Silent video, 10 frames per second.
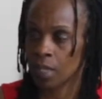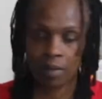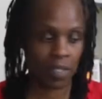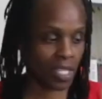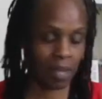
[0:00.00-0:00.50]

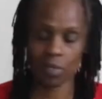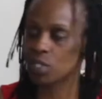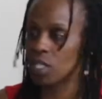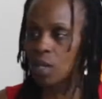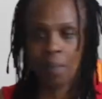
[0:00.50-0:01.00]
Every time you
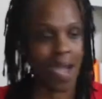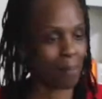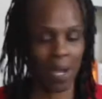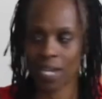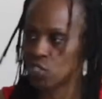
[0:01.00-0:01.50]
see a
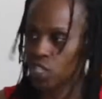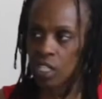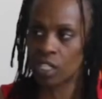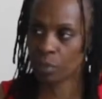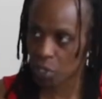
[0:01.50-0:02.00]
Popeye's
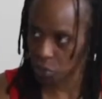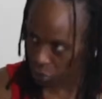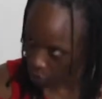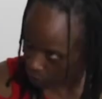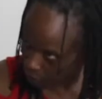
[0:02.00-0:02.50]
chicken
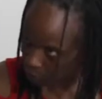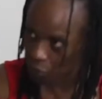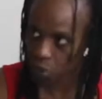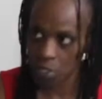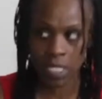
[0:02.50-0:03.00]
commercial, you hear
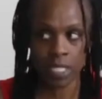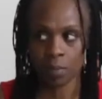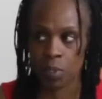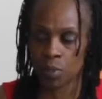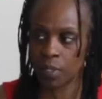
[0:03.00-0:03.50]
New
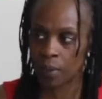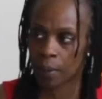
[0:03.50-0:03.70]
Orleans music.